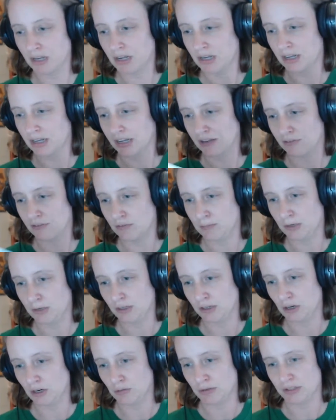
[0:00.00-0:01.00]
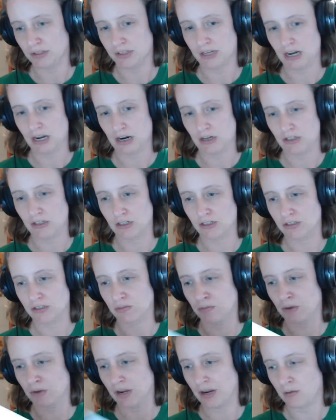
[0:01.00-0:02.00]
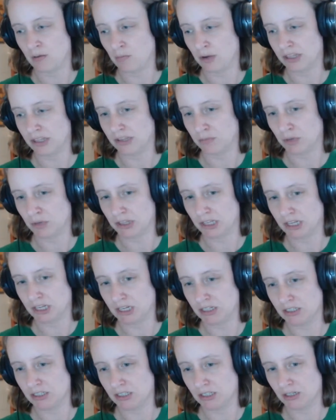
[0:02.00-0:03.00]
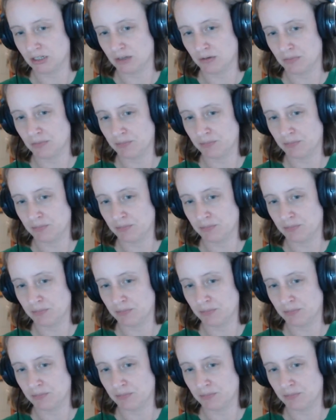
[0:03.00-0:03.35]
get familiar with the characters and what and what what they can do.